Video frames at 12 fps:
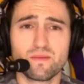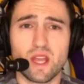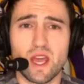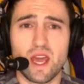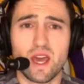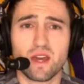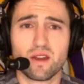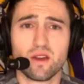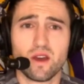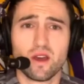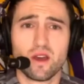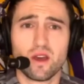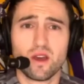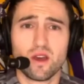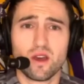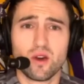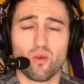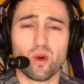And
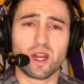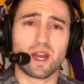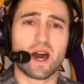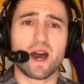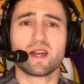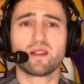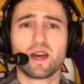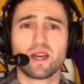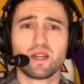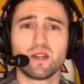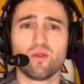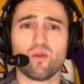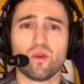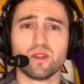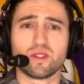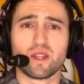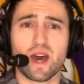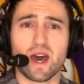what it highlighted
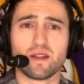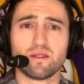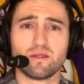was that